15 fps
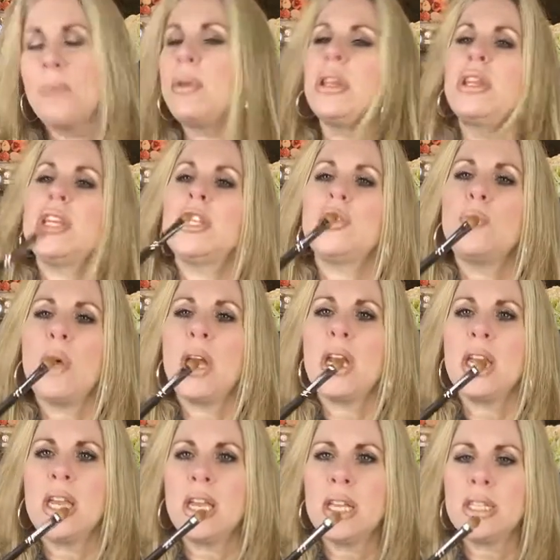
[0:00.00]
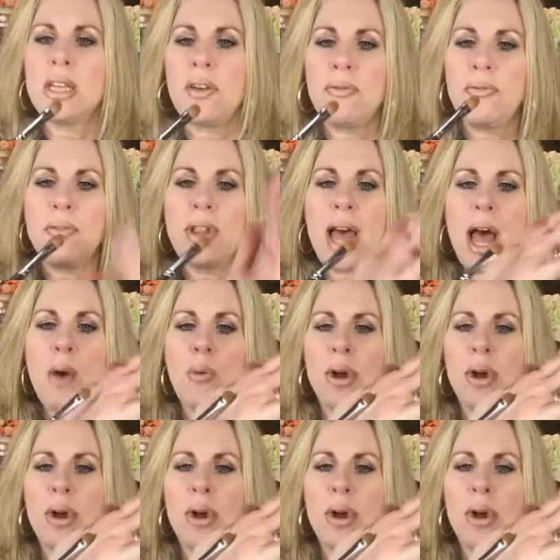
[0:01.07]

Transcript: but this one is a flat